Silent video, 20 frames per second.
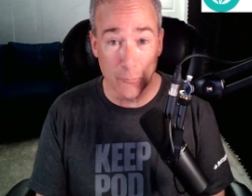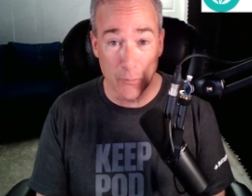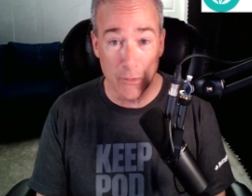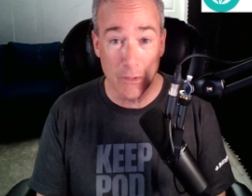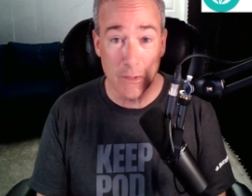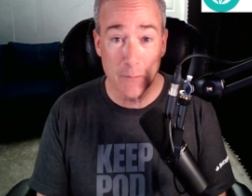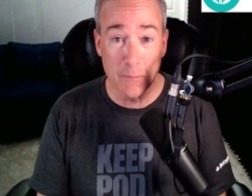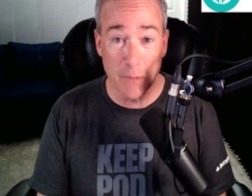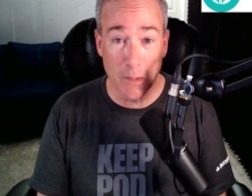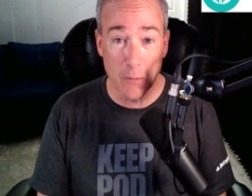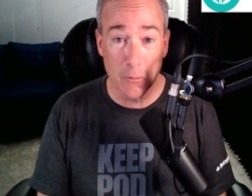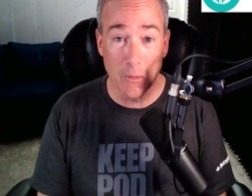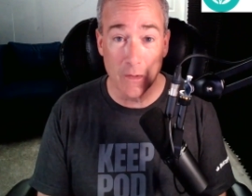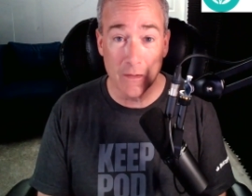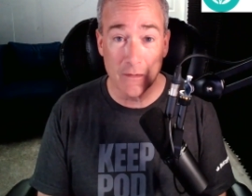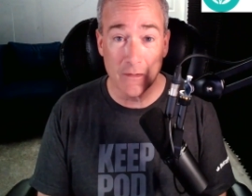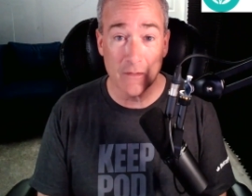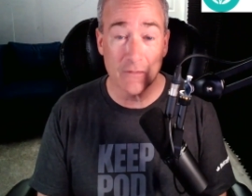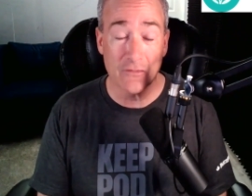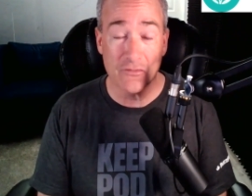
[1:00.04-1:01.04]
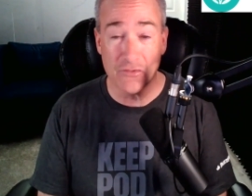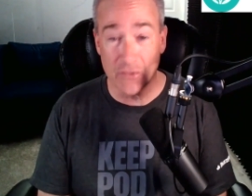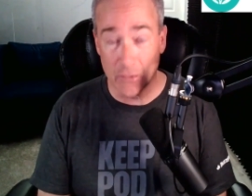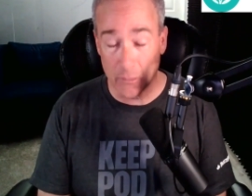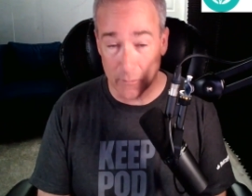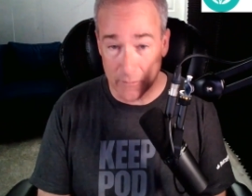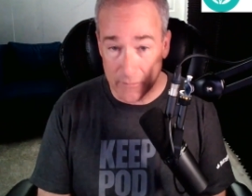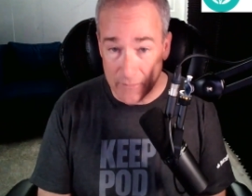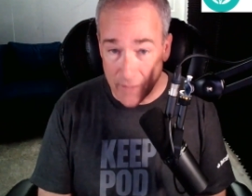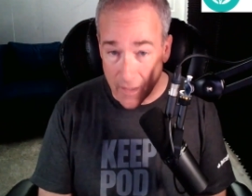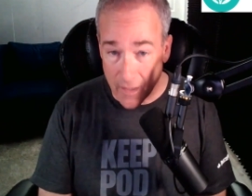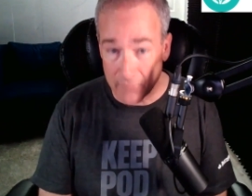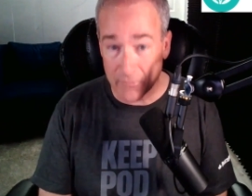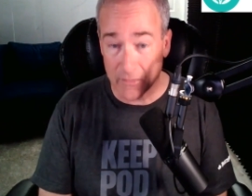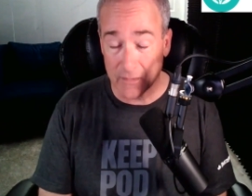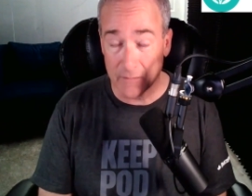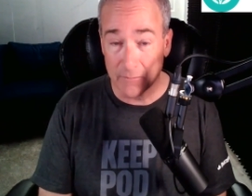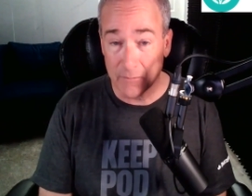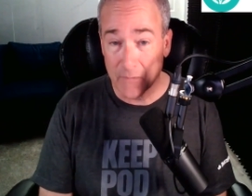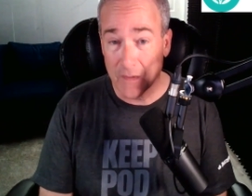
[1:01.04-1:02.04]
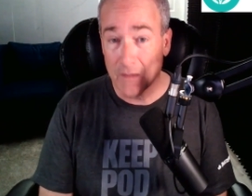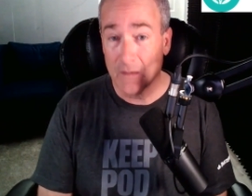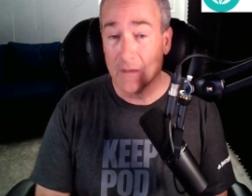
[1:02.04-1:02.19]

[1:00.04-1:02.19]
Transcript: a really big one is JioSaavn.